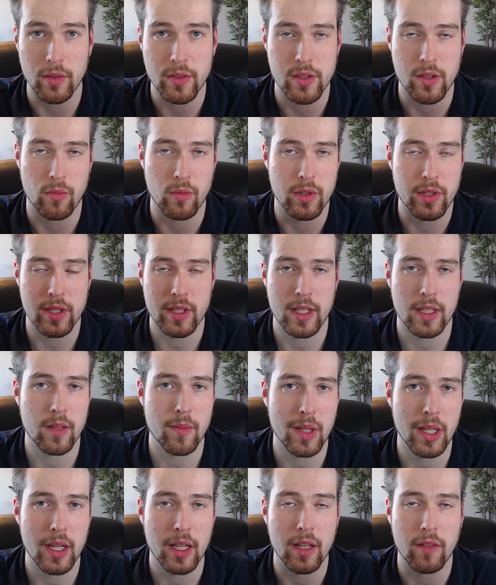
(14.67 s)
So we're just at the
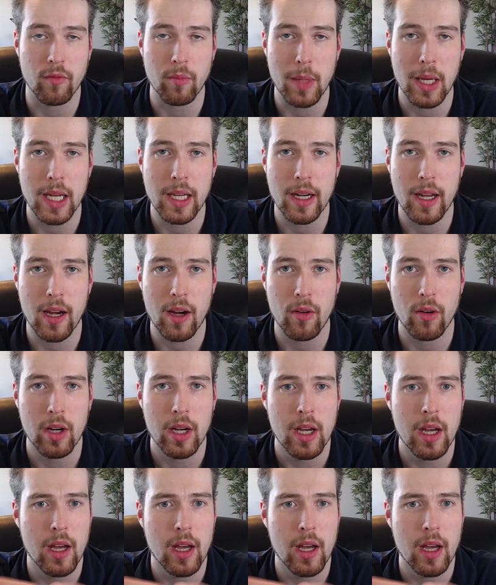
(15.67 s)
beginning of May now.